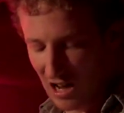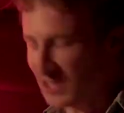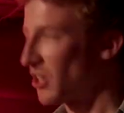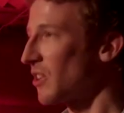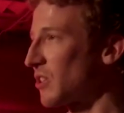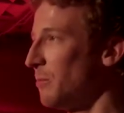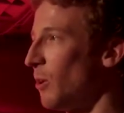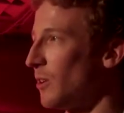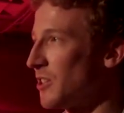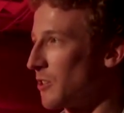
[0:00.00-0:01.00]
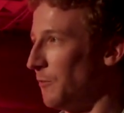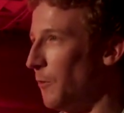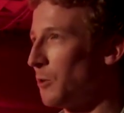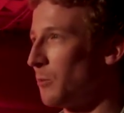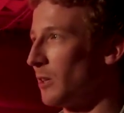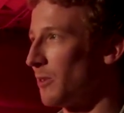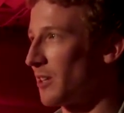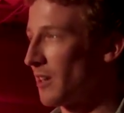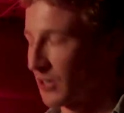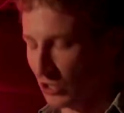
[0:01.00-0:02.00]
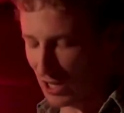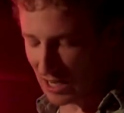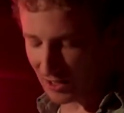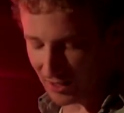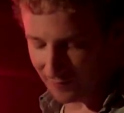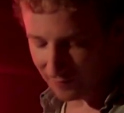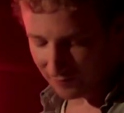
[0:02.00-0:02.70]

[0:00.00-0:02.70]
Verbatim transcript: I tossed them all into the footwell with the other trash.